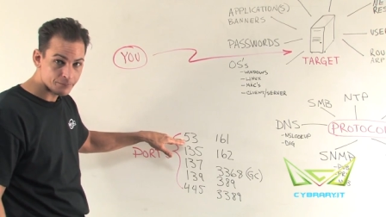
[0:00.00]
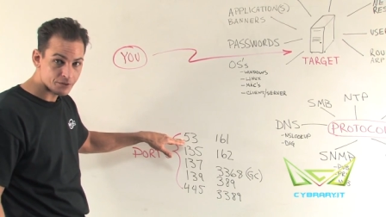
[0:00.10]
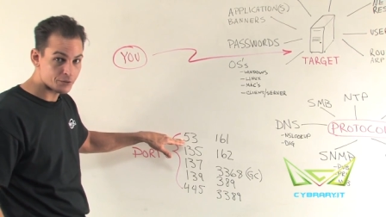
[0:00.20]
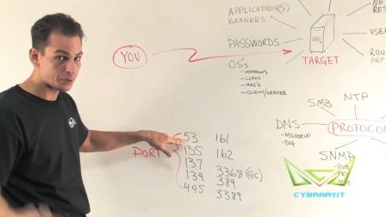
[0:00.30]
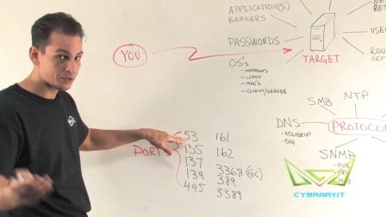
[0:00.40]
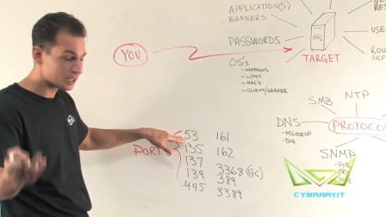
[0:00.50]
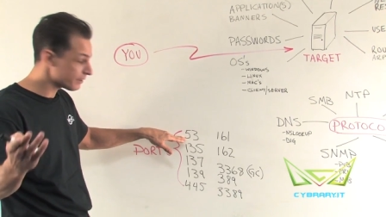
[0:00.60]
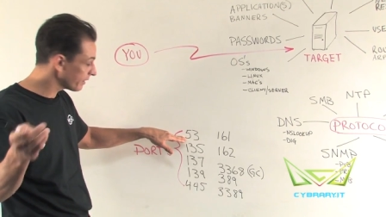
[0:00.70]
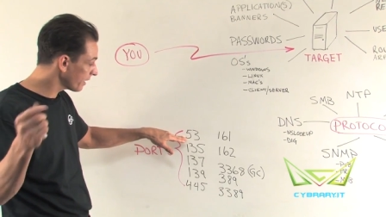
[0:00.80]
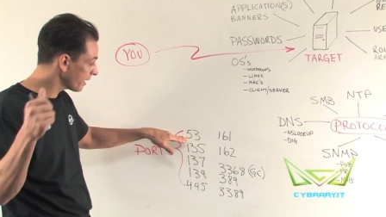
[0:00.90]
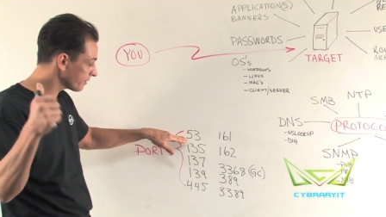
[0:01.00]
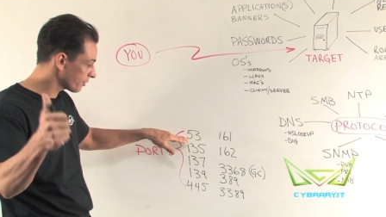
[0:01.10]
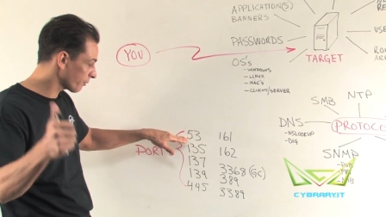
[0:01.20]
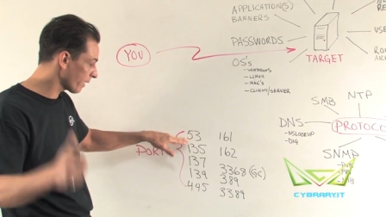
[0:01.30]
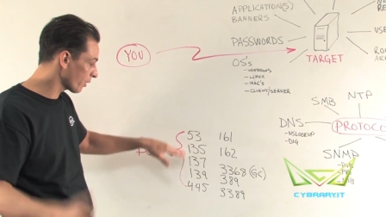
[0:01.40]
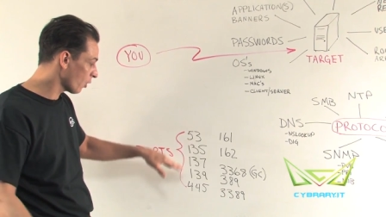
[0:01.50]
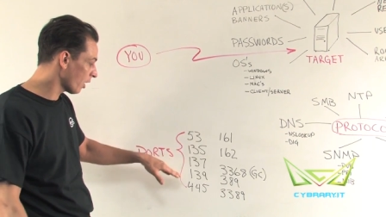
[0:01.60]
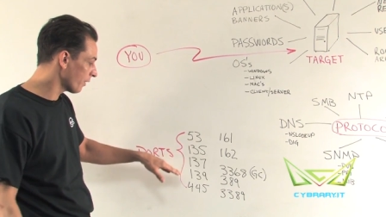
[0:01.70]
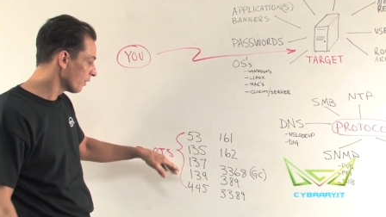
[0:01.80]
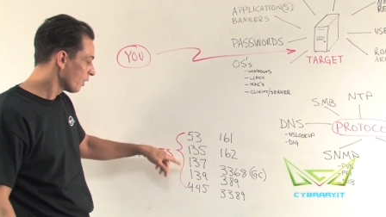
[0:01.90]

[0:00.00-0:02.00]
If you were thinking DNS, you're right on.